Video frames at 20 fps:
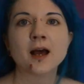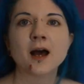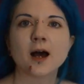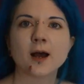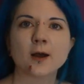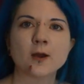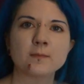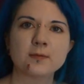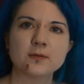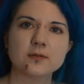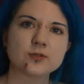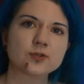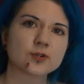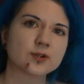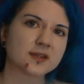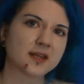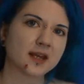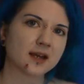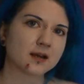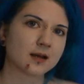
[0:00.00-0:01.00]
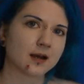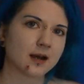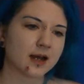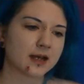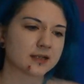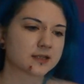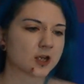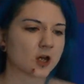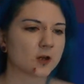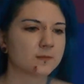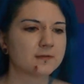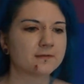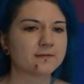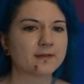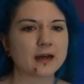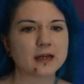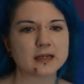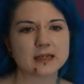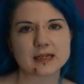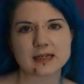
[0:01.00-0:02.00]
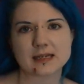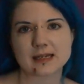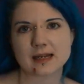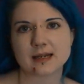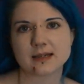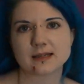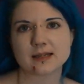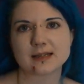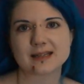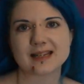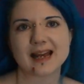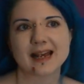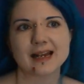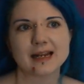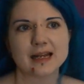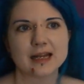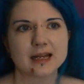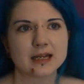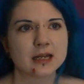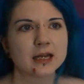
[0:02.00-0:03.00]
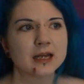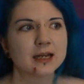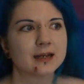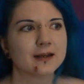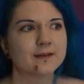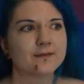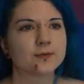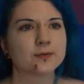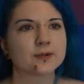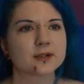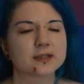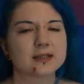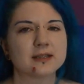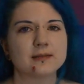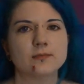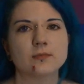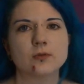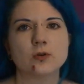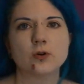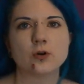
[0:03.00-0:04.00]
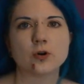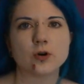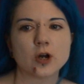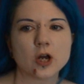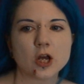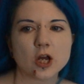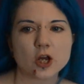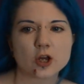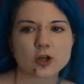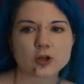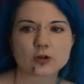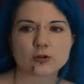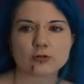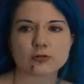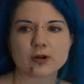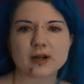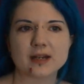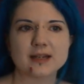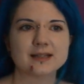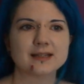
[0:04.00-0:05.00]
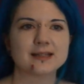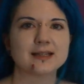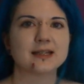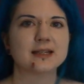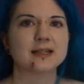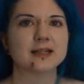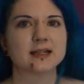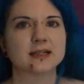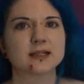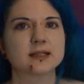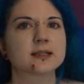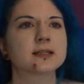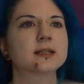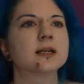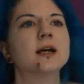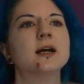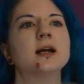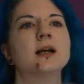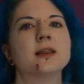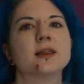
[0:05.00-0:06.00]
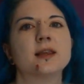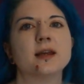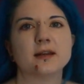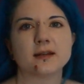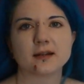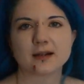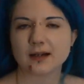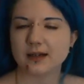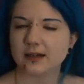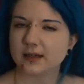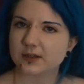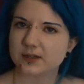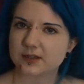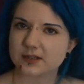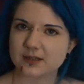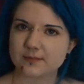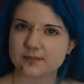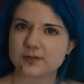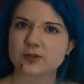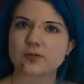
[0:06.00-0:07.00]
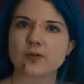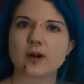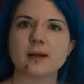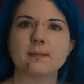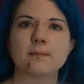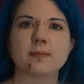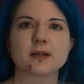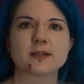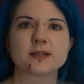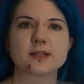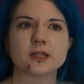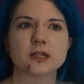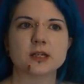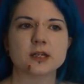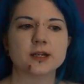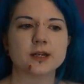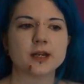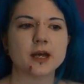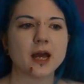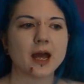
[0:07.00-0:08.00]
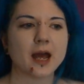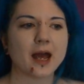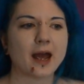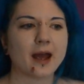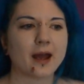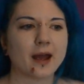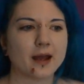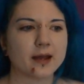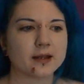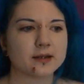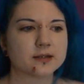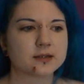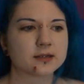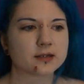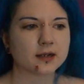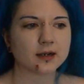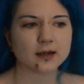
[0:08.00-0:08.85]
I hope you enjoyed that, guys. I hope you found it entertaining. If you want to see more craziness, then click the subscribe button. And